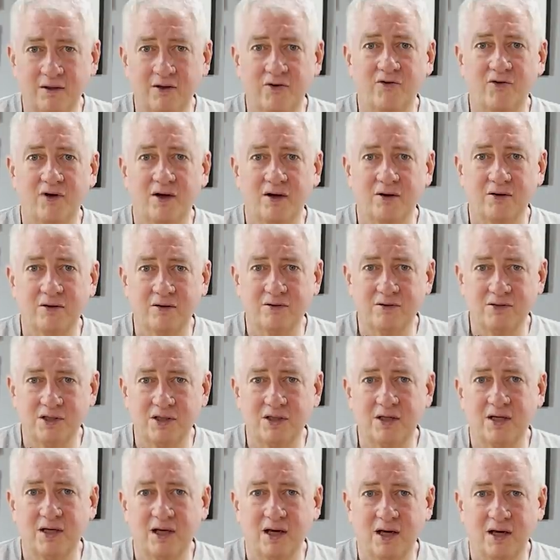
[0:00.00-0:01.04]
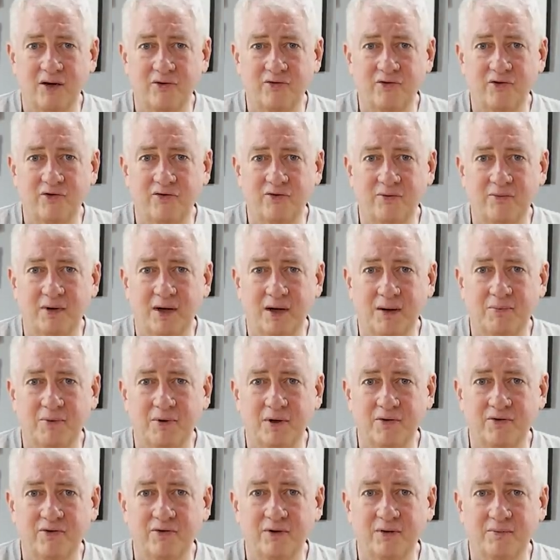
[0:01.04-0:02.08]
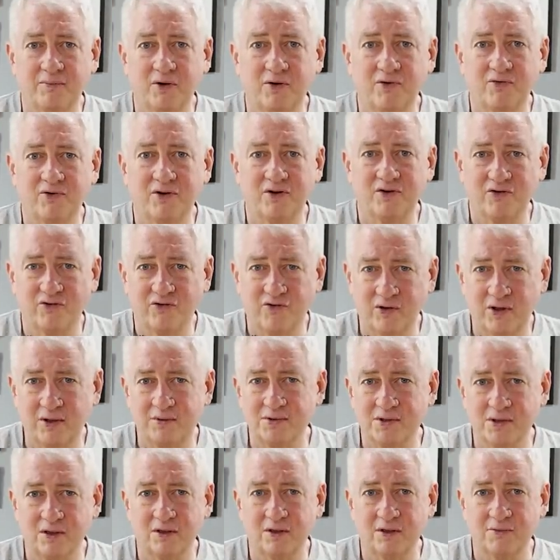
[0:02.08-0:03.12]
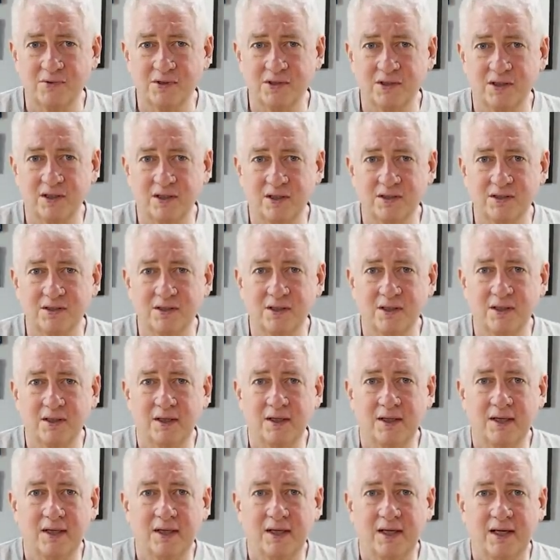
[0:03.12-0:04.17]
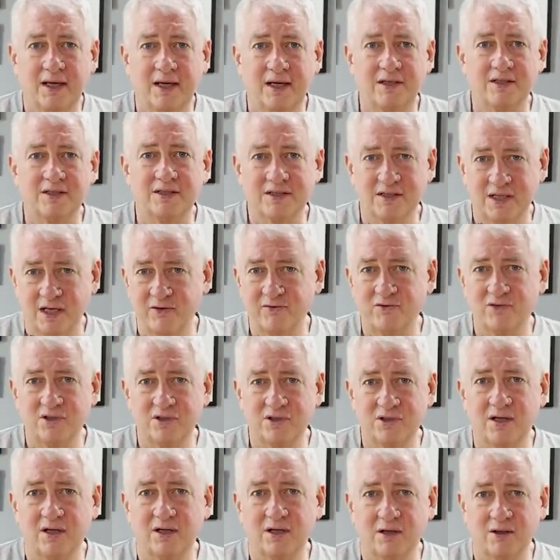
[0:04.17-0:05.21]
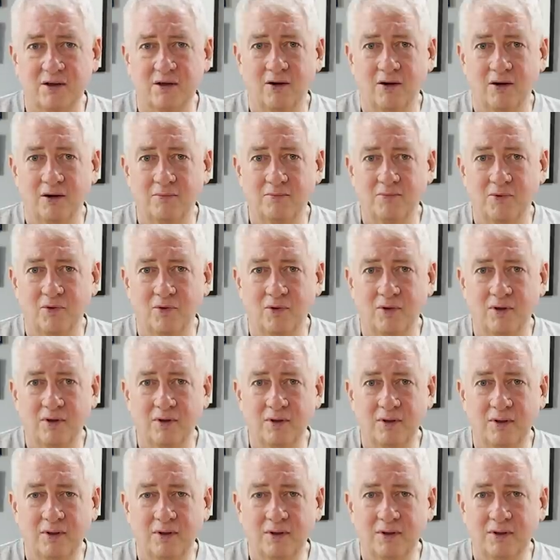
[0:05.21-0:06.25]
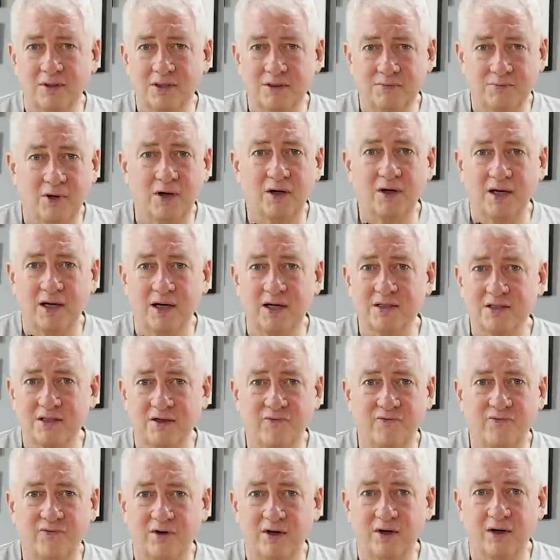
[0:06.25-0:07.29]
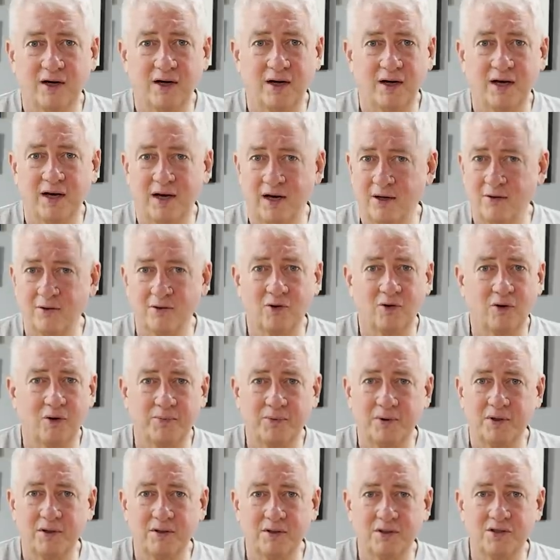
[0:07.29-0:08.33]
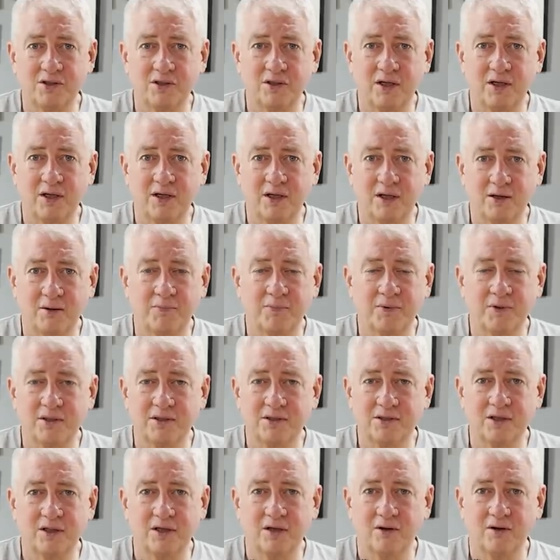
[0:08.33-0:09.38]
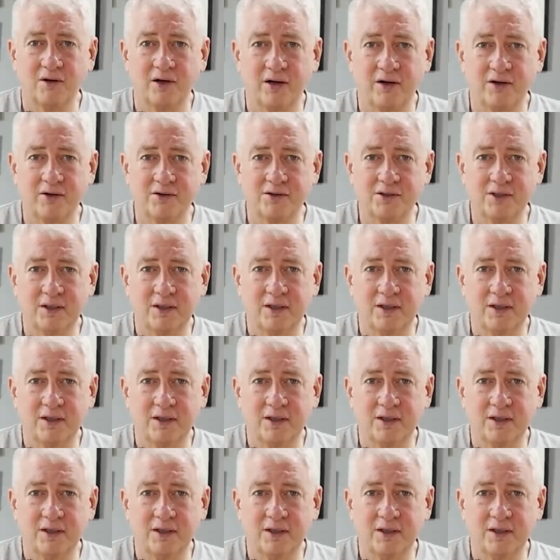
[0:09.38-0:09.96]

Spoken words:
This Auto GCAS system operates in the most extreme circumstance and saves the jet and all on board. Smart guys can figure out how to incorporate in GA airplanes and airliners,